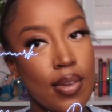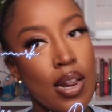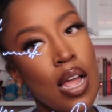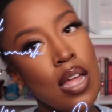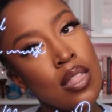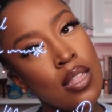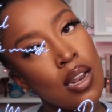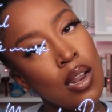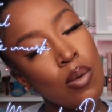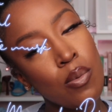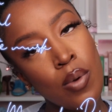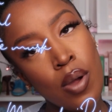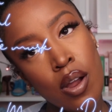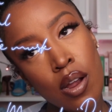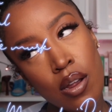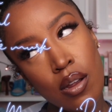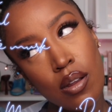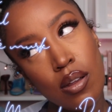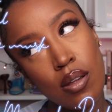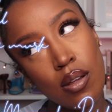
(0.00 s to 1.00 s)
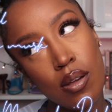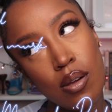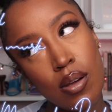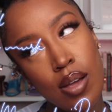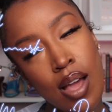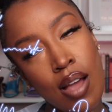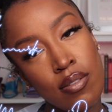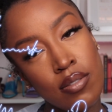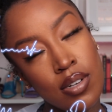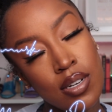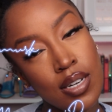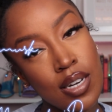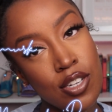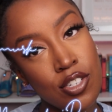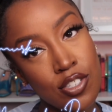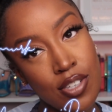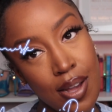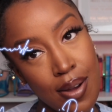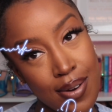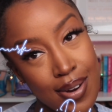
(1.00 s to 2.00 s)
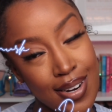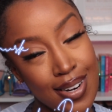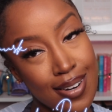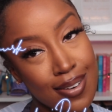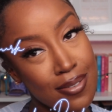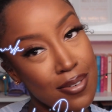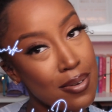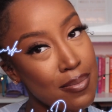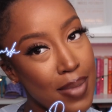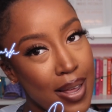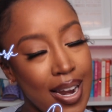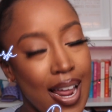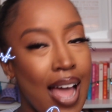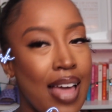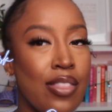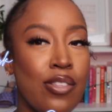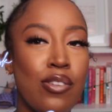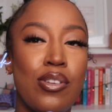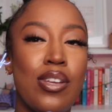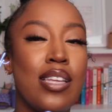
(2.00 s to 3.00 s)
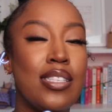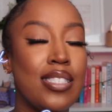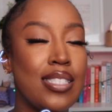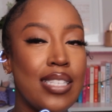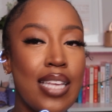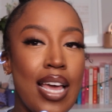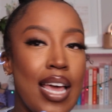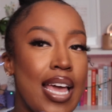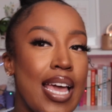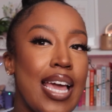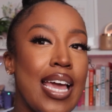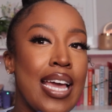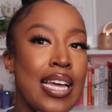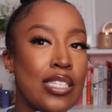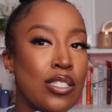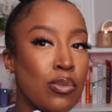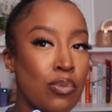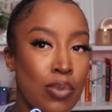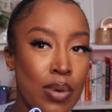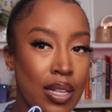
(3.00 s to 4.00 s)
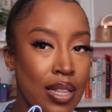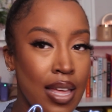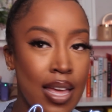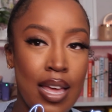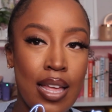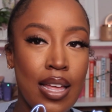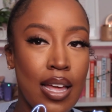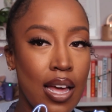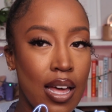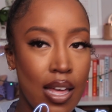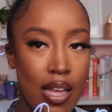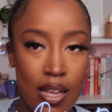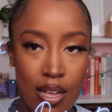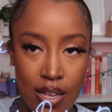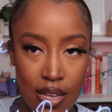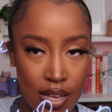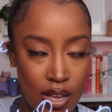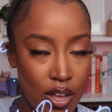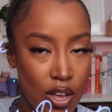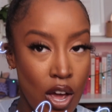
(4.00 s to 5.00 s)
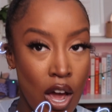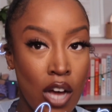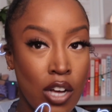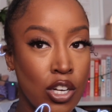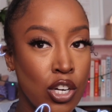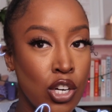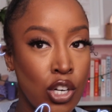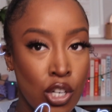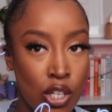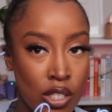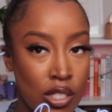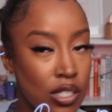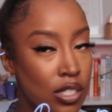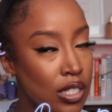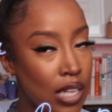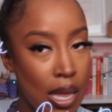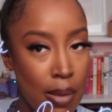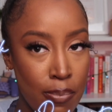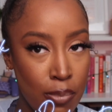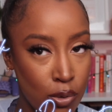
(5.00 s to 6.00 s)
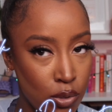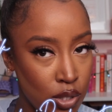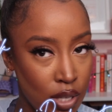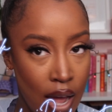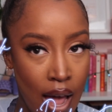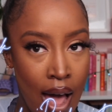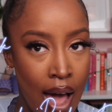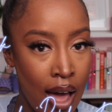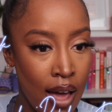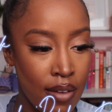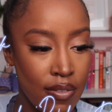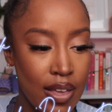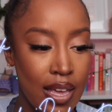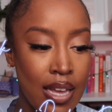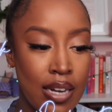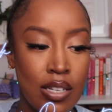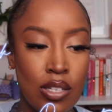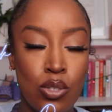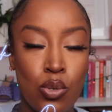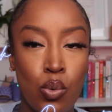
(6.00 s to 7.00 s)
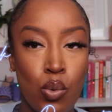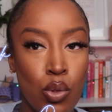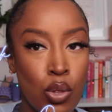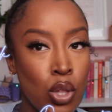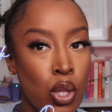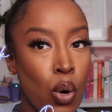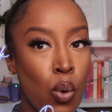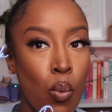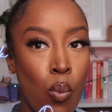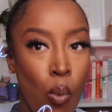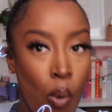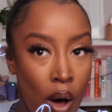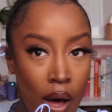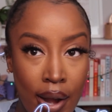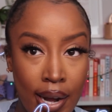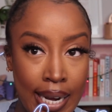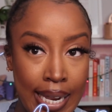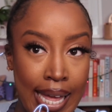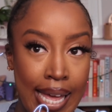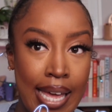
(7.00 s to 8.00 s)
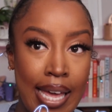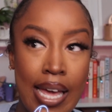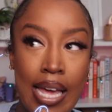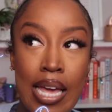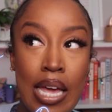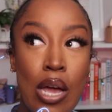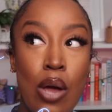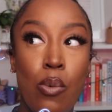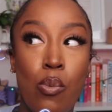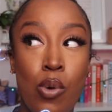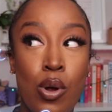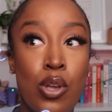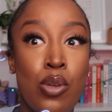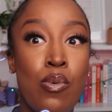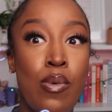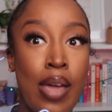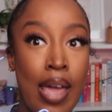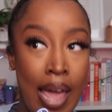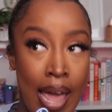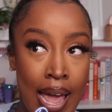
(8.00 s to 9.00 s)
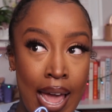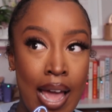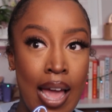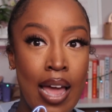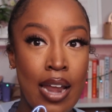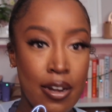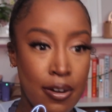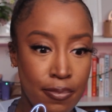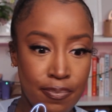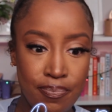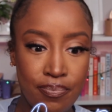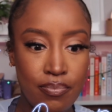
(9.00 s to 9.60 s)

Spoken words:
And then I'll wear it after I take a shower and go to bed. It's really a good staple to have. It is the one, like, where you can